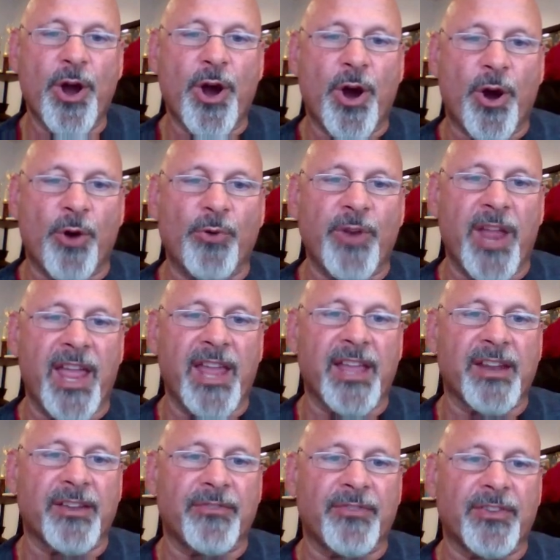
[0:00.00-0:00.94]
O
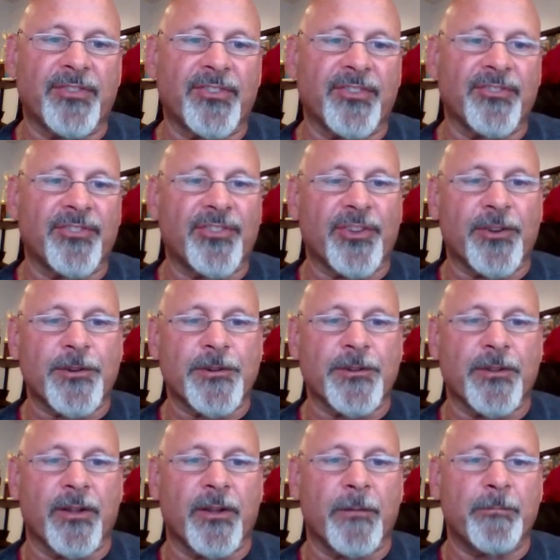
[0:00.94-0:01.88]
negative is
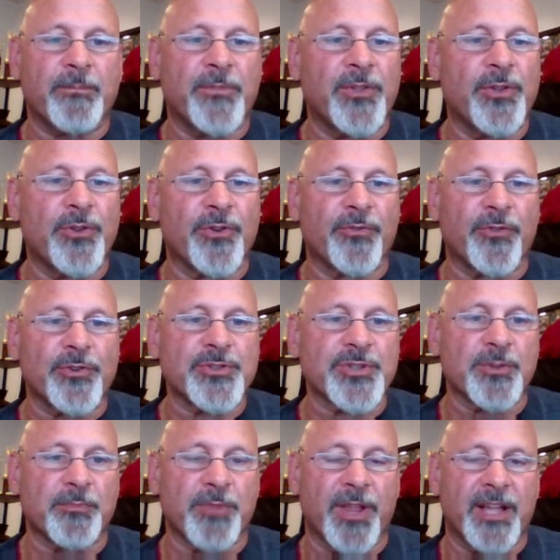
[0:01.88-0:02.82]
considered a
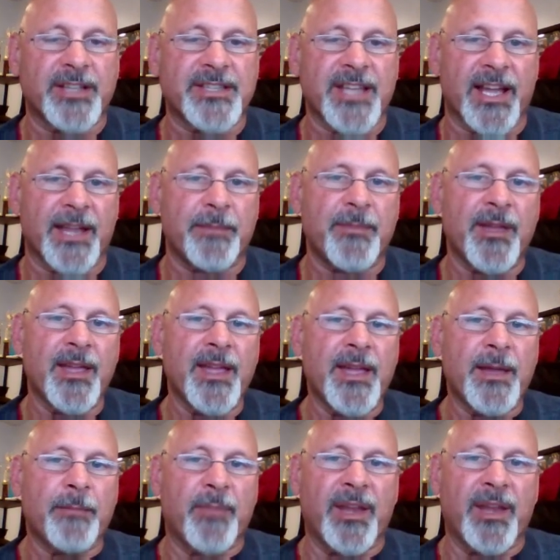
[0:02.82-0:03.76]
universal blood type,
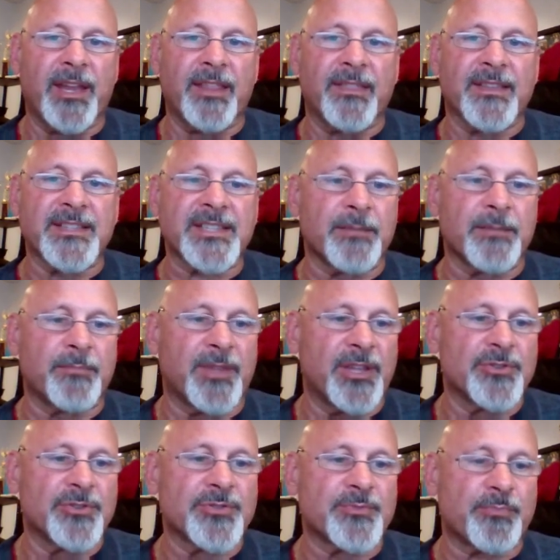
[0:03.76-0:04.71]
meaning this can be
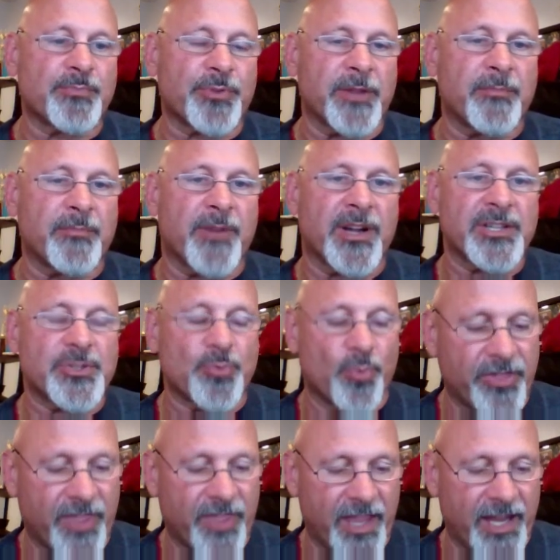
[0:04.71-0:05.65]
used pretty much
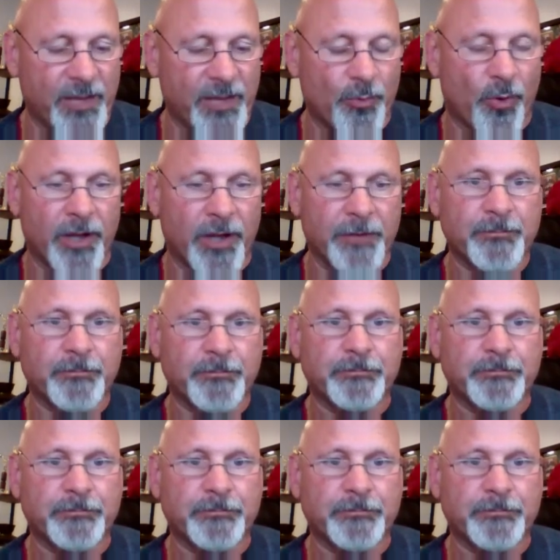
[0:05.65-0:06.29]
with anyone.